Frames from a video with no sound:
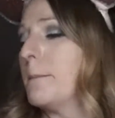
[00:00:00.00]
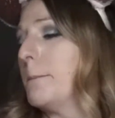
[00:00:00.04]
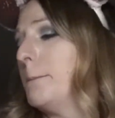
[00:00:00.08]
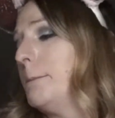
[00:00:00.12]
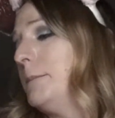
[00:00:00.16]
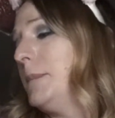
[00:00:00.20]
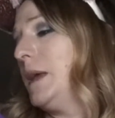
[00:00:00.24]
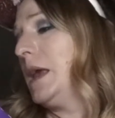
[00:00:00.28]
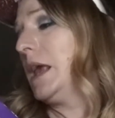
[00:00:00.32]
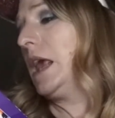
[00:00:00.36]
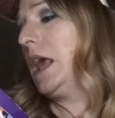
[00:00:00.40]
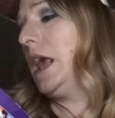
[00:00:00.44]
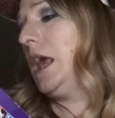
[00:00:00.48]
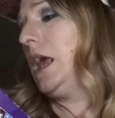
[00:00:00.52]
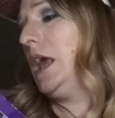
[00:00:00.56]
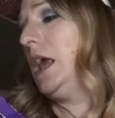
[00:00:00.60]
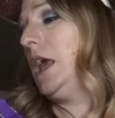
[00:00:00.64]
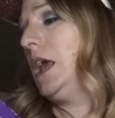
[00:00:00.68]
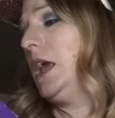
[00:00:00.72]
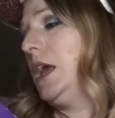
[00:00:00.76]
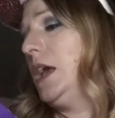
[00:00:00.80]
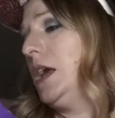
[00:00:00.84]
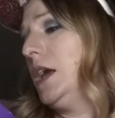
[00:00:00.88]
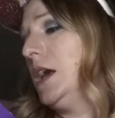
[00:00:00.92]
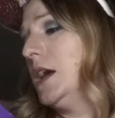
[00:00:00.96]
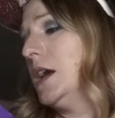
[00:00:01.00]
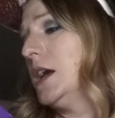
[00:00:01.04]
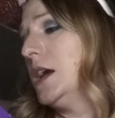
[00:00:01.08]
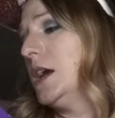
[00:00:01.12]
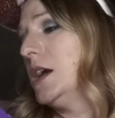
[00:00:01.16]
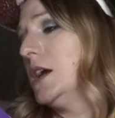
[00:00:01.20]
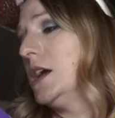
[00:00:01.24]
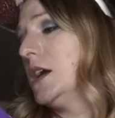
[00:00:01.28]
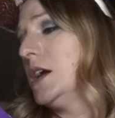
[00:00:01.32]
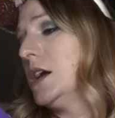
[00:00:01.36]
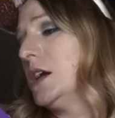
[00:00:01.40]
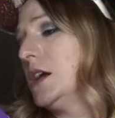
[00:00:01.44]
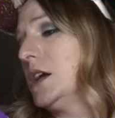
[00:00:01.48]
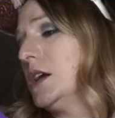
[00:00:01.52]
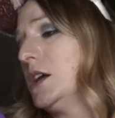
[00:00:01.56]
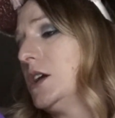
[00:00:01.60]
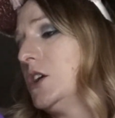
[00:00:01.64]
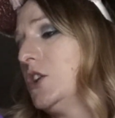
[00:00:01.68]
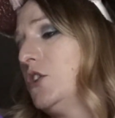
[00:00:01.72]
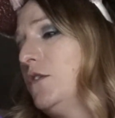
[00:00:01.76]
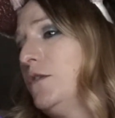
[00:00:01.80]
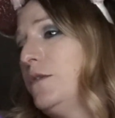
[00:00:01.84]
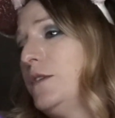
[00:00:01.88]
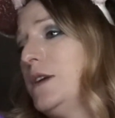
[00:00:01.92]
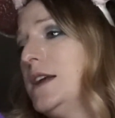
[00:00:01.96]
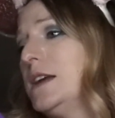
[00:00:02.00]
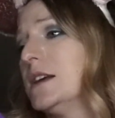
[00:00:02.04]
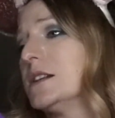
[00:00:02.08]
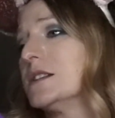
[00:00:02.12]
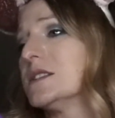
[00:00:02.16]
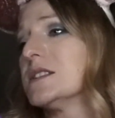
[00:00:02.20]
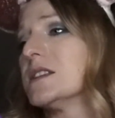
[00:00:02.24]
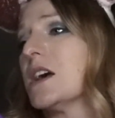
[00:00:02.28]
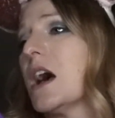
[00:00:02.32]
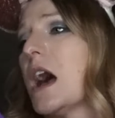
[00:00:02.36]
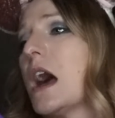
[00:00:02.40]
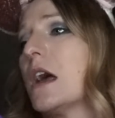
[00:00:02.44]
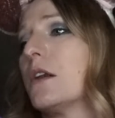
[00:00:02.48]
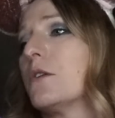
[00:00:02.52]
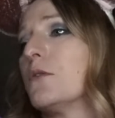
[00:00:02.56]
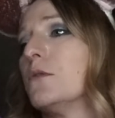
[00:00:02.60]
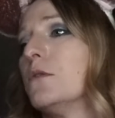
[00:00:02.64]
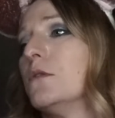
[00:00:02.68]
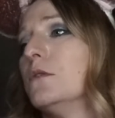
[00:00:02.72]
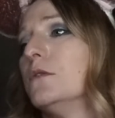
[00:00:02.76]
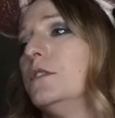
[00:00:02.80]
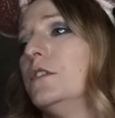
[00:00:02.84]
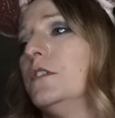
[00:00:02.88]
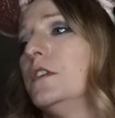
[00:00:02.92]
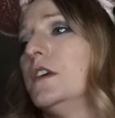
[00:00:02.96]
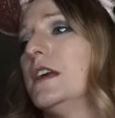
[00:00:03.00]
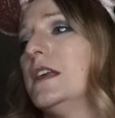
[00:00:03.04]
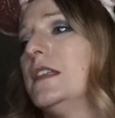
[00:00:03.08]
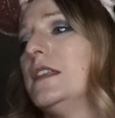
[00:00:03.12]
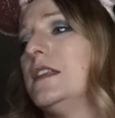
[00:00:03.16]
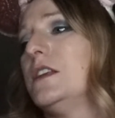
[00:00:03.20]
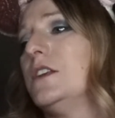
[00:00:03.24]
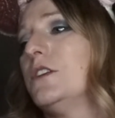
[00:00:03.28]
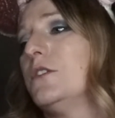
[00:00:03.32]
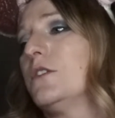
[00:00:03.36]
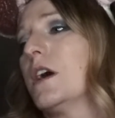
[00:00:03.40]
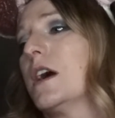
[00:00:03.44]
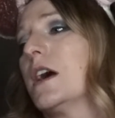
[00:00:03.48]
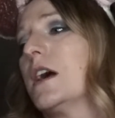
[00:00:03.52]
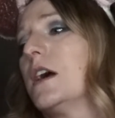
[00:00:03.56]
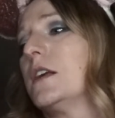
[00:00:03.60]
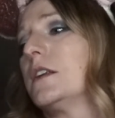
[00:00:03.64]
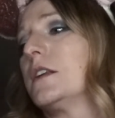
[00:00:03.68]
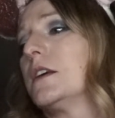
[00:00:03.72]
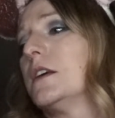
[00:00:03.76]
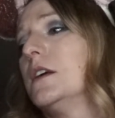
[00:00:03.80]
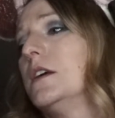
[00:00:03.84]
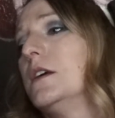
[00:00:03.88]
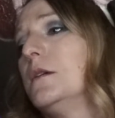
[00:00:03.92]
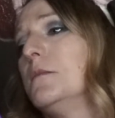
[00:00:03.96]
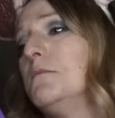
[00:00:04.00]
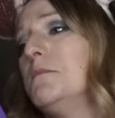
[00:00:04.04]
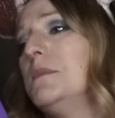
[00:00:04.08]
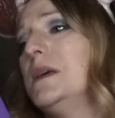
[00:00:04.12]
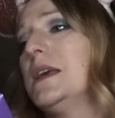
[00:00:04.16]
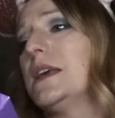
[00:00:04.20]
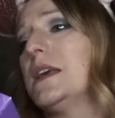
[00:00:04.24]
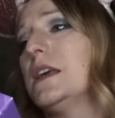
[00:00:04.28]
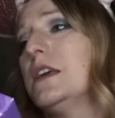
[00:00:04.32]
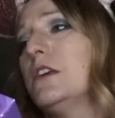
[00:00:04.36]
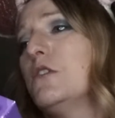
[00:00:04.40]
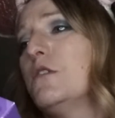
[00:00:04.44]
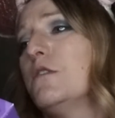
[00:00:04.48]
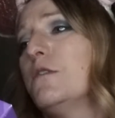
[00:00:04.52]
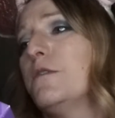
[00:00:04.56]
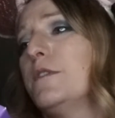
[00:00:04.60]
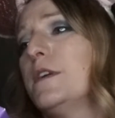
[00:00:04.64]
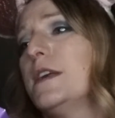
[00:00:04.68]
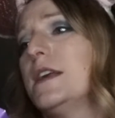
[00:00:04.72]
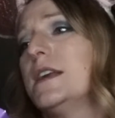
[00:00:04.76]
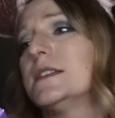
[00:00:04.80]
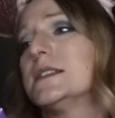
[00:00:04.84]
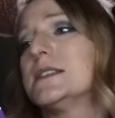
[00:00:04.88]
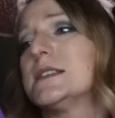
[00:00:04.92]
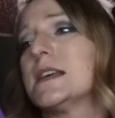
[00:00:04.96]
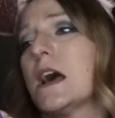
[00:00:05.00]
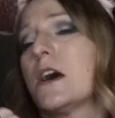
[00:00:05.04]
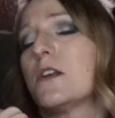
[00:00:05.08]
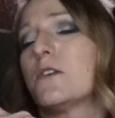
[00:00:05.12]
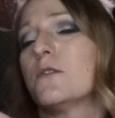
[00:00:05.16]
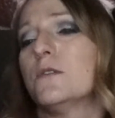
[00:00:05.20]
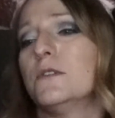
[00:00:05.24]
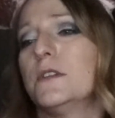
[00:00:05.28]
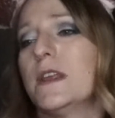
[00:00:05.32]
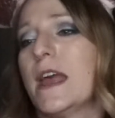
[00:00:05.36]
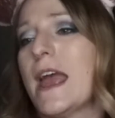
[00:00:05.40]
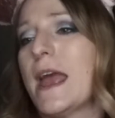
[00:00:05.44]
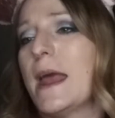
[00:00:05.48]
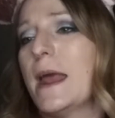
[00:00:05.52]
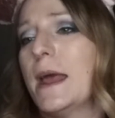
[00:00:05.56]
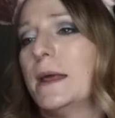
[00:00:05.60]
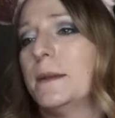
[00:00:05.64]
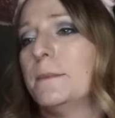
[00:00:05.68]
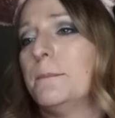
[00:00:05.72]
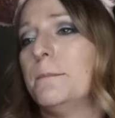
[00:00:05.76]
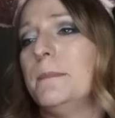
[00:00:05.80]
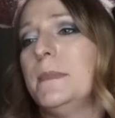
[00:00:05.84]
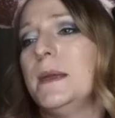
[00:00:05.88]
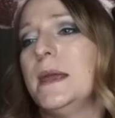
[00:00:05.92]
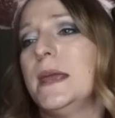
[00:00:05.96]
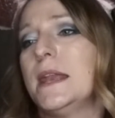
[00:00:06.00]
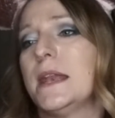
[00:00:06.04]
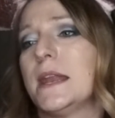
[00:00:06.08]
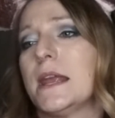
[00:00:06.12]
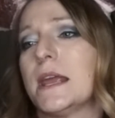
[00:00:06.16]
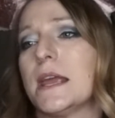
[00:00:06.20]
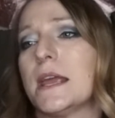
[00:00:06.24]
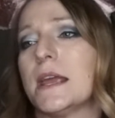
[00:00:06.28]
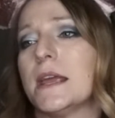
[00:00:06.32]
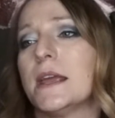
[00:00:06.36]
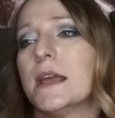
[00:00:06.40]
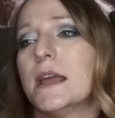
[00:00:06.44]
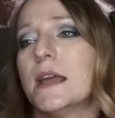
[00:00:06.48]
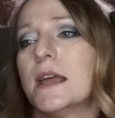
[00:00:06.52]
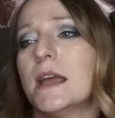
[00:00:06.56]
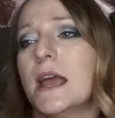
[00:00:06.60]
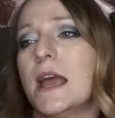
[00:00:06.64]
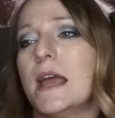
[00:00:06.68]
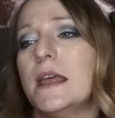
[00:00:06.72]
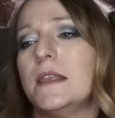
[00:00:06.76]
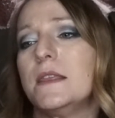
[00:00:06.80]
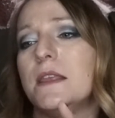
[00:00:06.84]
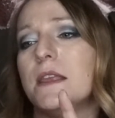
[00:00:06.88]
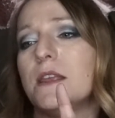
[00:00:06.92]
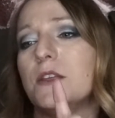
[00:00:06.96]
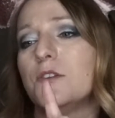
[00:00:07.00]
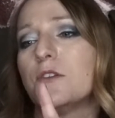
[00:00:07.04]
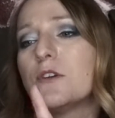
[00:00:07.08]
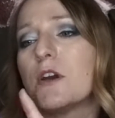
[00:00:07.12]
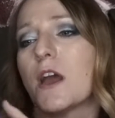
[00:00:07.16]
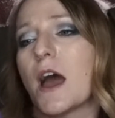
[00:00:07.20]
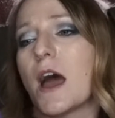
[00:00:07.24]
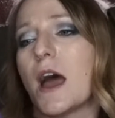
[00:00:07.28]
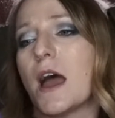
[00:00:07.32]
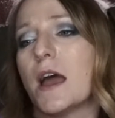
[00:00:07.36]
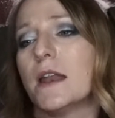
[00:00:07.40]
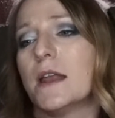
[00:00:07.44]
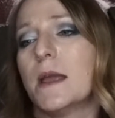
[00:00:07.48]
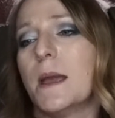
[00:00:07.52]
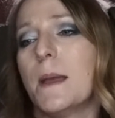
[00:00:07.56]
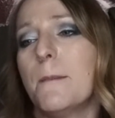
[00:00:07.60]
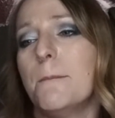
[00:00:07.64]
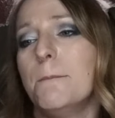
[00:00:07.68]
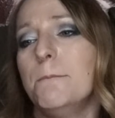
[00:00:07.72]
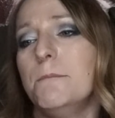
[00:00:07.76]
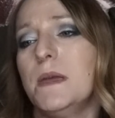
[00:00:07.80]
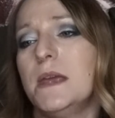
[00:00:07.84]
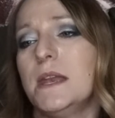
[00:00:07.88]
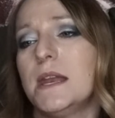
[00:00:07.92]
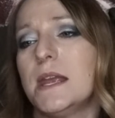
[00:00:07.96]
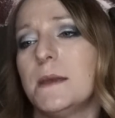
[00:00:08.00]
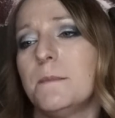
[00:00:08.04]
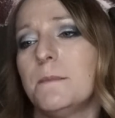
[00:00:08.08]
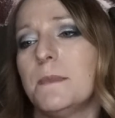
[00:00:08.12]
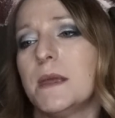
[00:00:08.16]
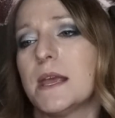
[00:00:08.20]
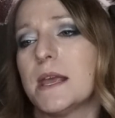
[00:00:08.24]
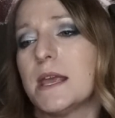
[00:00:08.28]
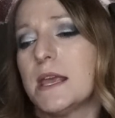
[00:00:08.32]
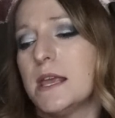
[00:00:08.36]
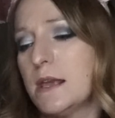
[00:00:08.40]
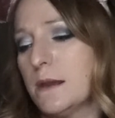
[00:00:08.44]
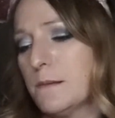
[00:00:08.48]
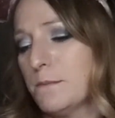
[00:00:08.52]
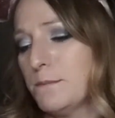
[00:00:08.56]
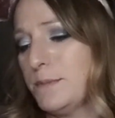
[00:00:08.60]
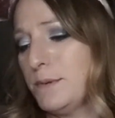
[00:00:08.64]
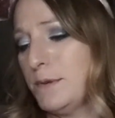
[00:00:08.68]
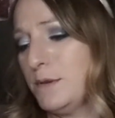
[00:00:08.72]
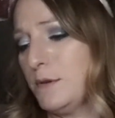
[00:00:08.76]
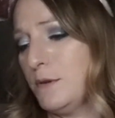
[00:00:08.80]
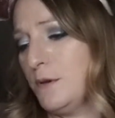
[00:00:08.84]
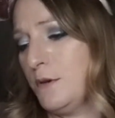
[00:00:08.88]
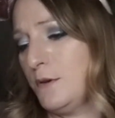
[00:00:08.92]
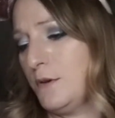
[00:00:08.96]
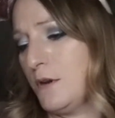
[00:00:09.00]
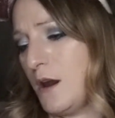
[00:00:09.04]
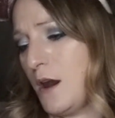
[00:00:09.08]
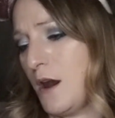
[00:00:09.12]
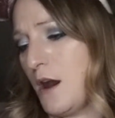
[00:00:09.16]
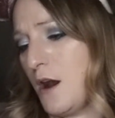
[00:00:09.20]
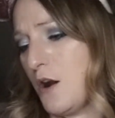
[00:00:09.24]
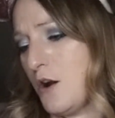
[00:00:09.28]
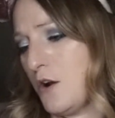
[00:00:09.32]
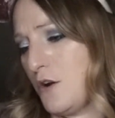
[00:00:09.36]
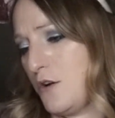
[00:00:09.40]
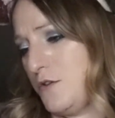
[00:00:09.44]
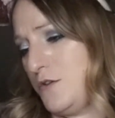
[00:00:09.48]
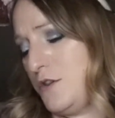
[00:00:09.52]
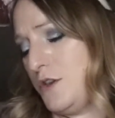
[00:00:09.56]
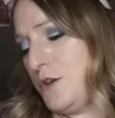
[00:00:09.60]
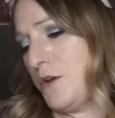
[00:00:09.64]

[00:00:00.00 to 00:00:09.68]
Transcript: Mickey, Goofy, and Donald. And then you've got Mickey, Goofy, and Donald, and Minnie. And then you got Minnie, Mickey, and Pluto.